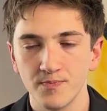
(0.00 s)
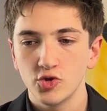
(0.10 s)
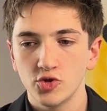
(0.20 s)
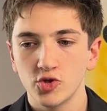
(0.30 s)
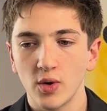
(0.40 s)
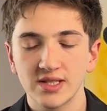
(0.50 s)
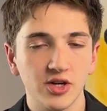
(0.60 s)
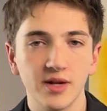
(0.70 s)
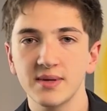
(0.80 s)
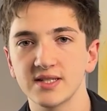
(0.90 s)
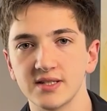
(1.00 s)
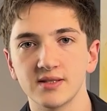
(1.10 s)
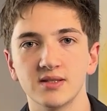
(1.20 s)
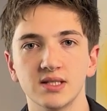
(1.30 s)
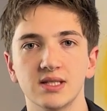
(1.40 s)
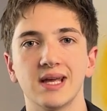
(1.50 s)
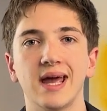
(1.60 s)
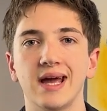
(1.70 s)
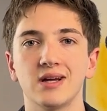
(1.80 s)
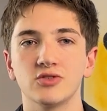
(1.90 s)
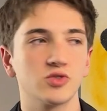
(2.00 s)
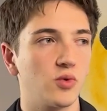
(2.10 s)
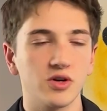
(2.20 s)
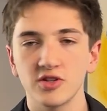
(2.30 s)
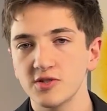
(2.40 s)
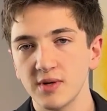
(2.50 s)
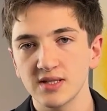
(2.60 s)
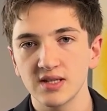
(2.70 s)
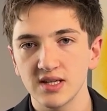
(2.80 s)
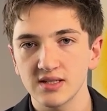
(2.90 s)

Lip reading: So I started a business and just work on this business.